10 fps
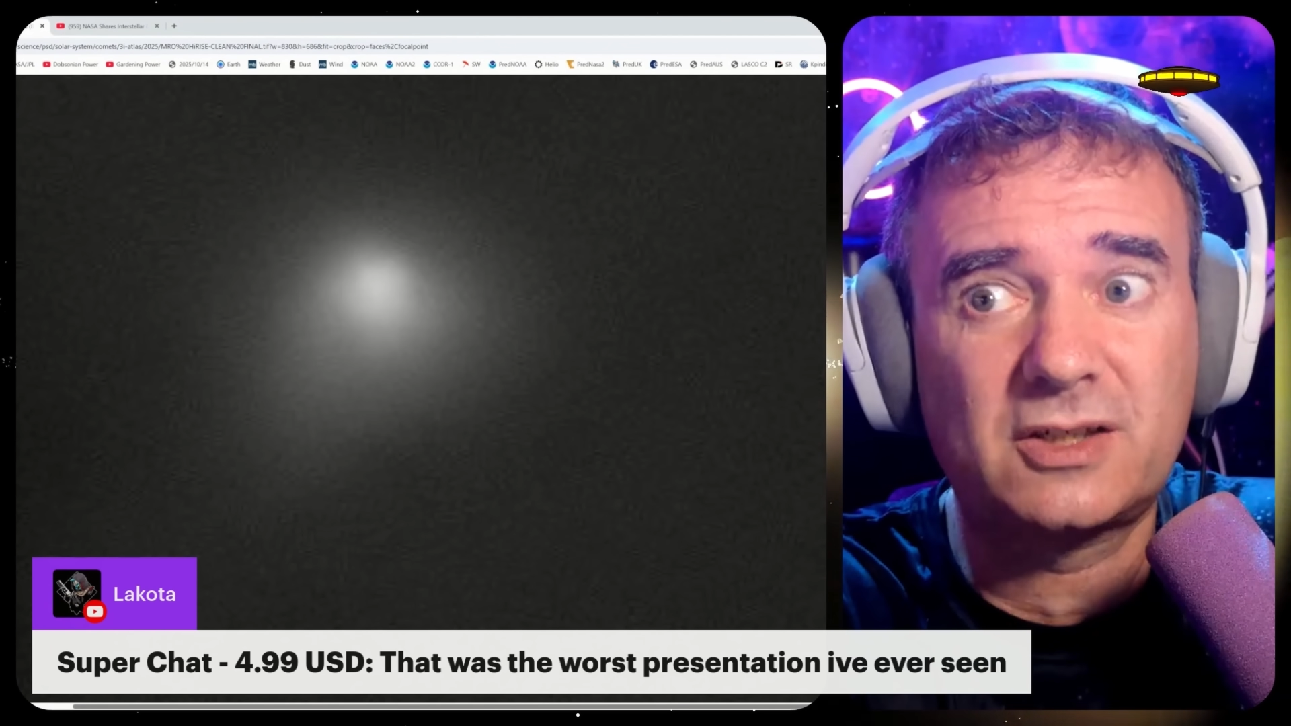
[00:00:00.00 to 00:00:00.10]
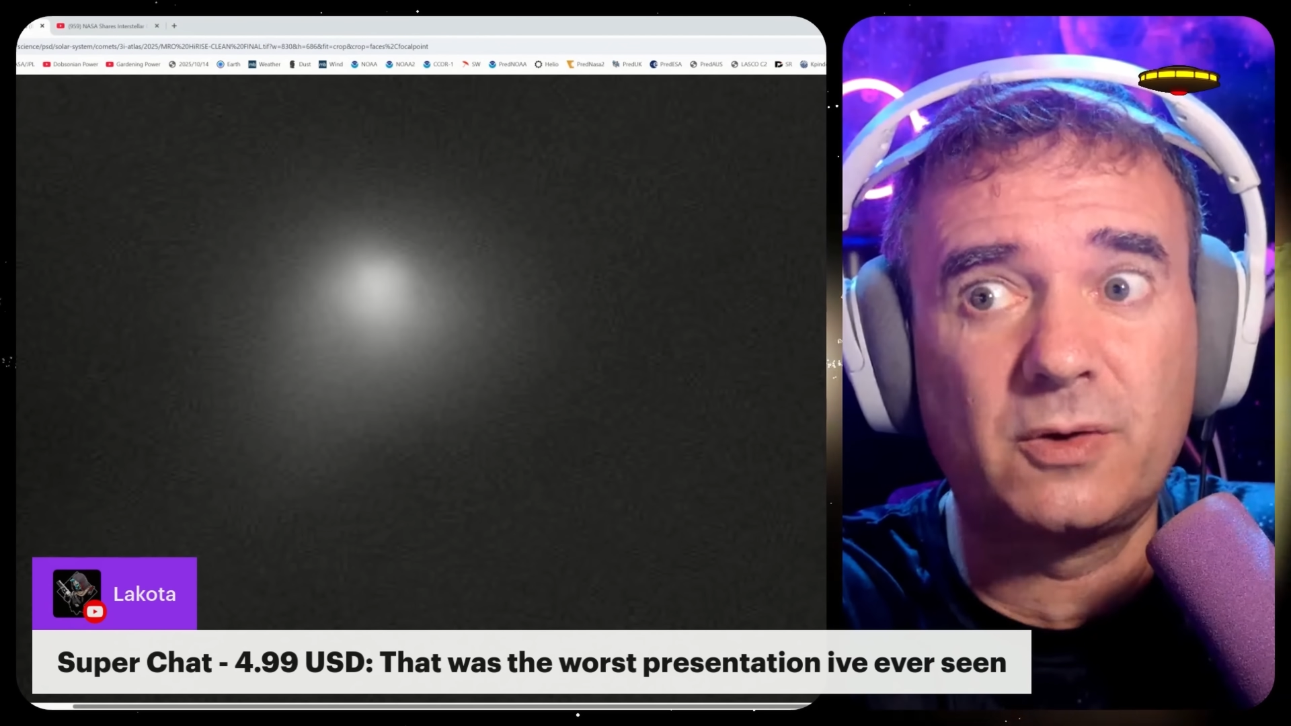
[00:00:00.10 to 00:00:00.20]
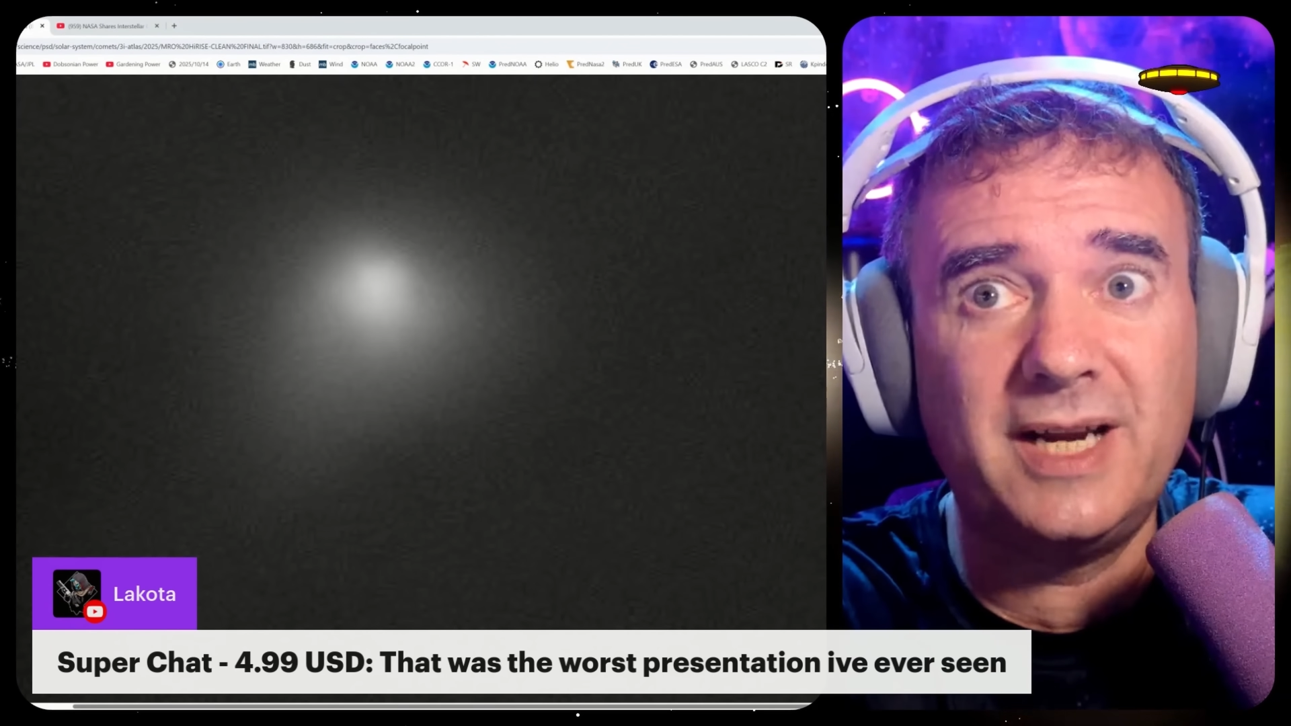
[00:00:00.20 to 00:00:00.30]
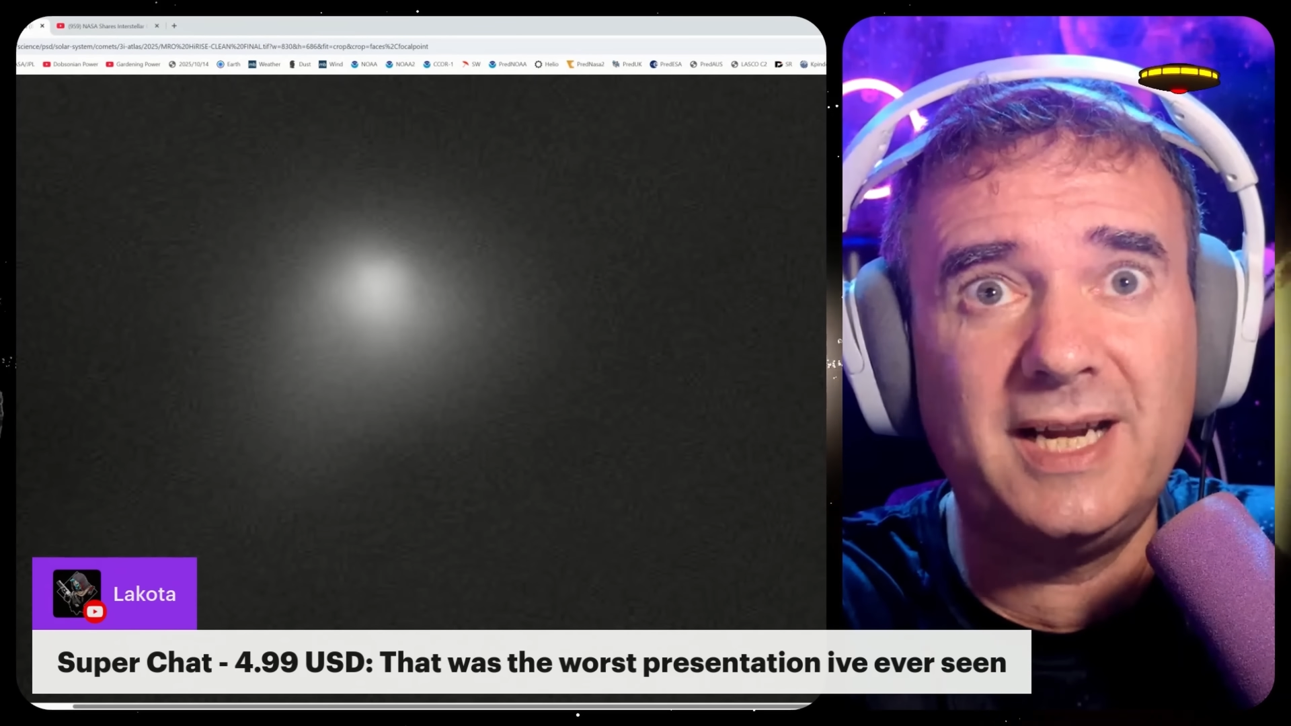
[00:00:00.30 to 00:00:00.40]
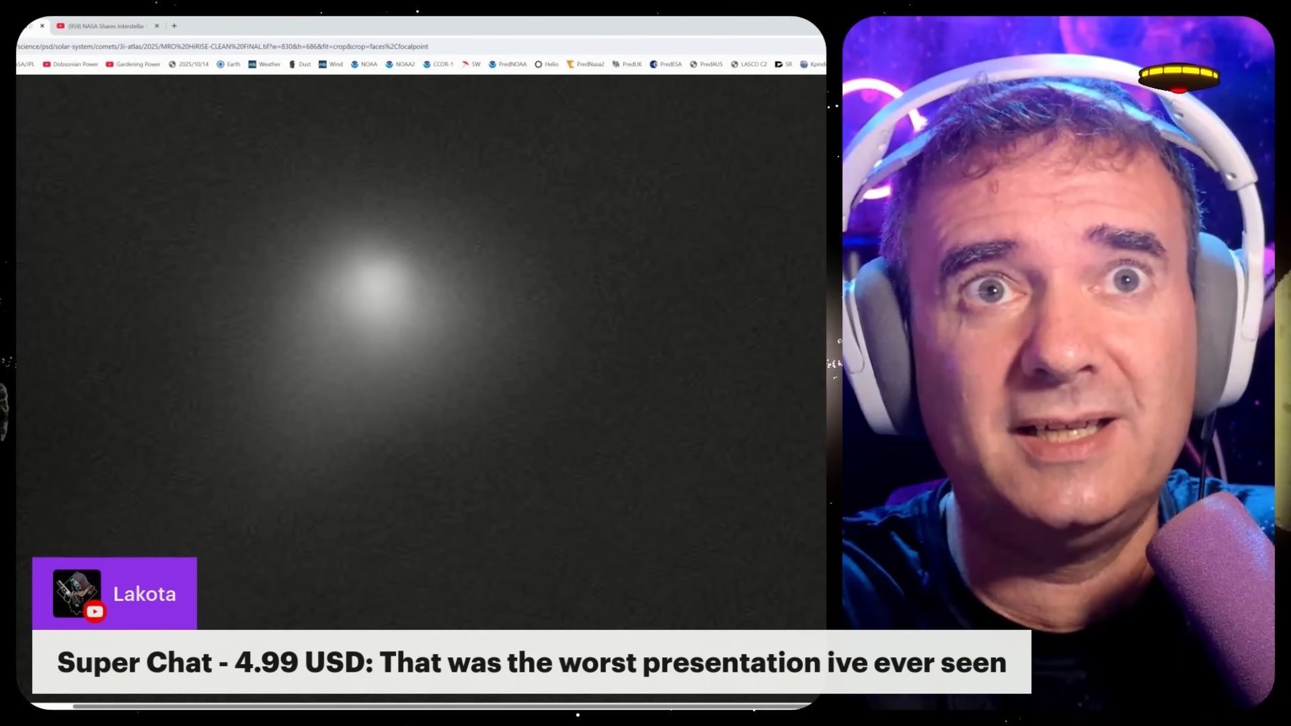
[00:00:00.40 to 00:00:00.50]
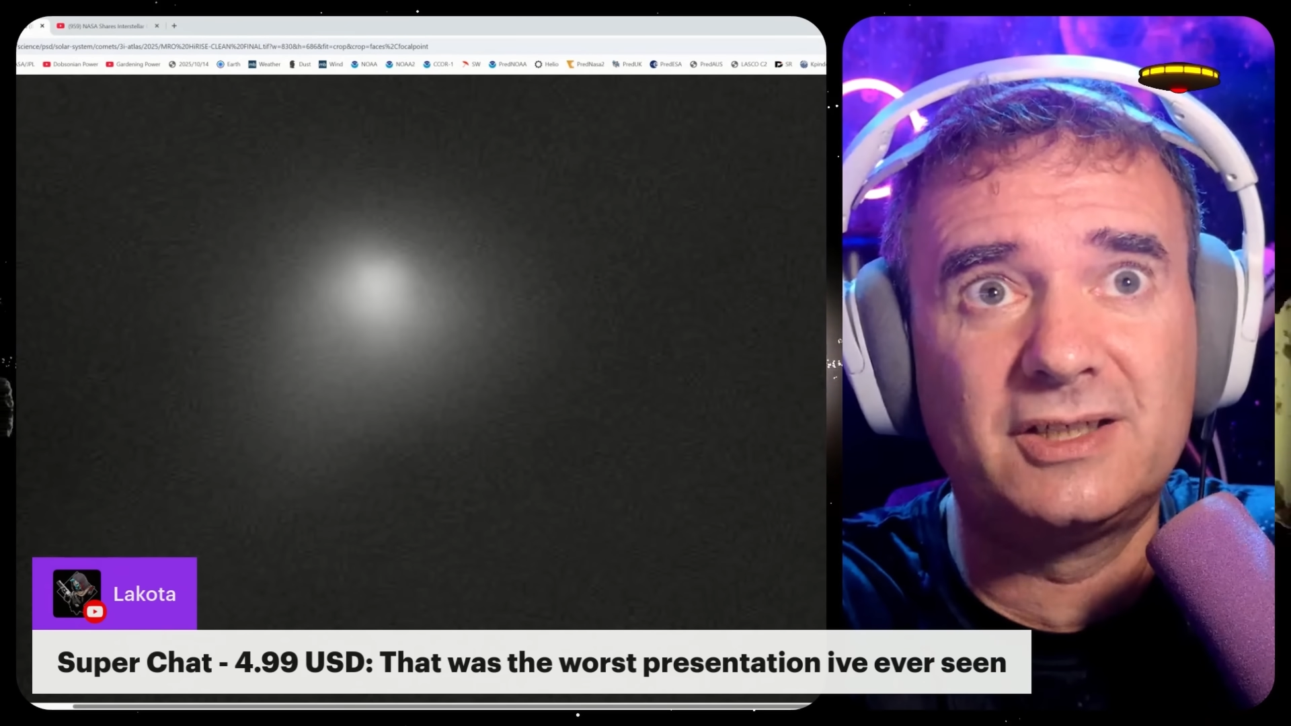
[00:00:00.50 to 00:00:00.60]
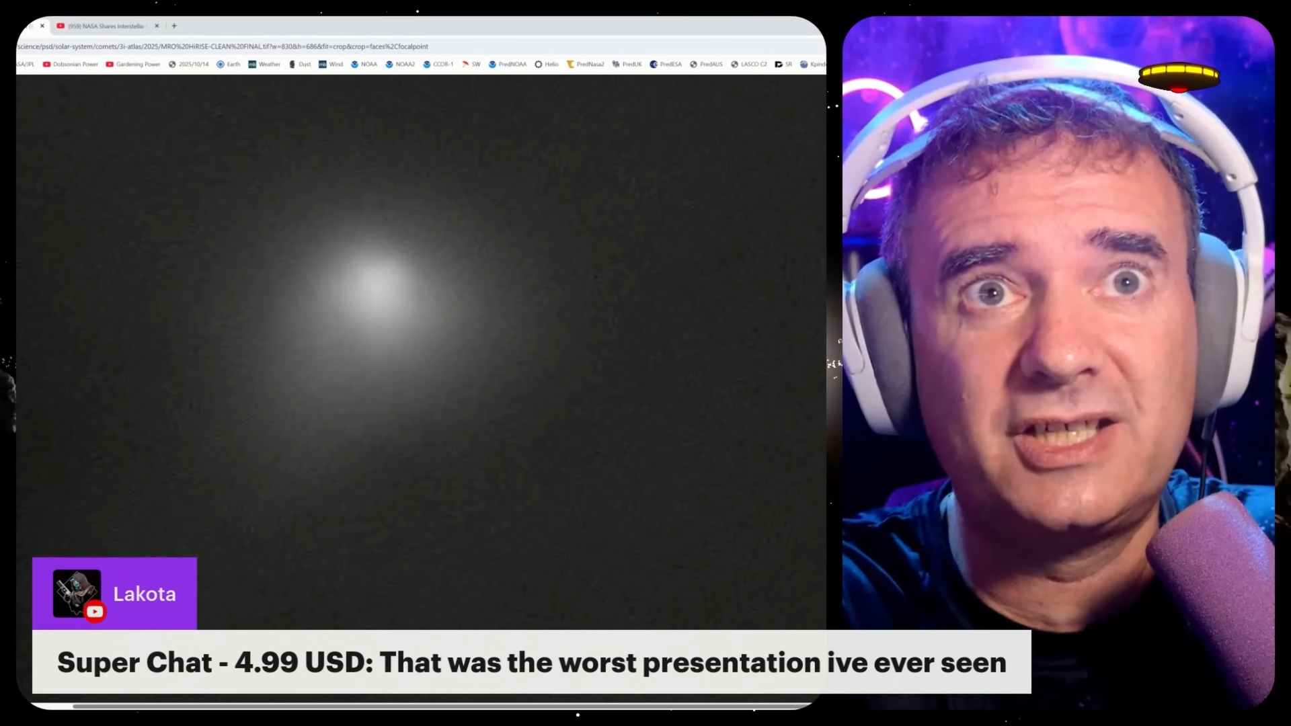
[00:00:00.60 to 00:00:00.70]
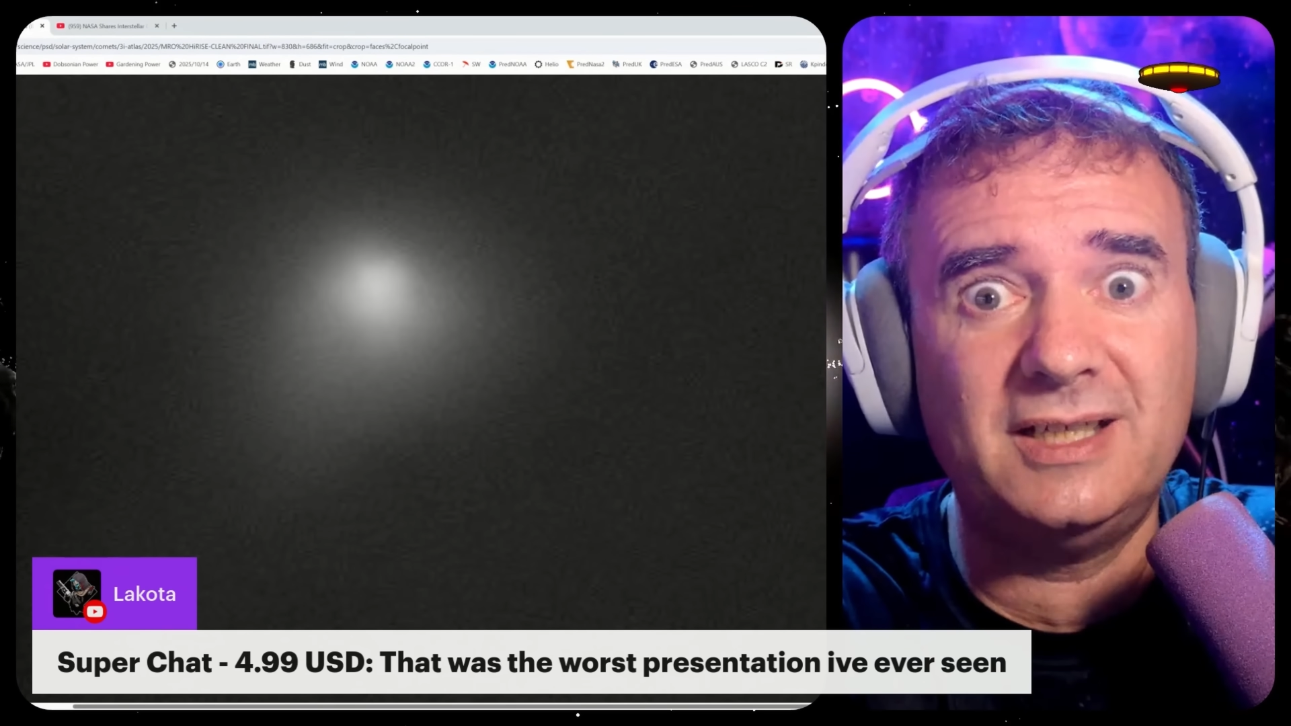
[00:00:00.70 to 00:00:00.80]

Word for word: cringe.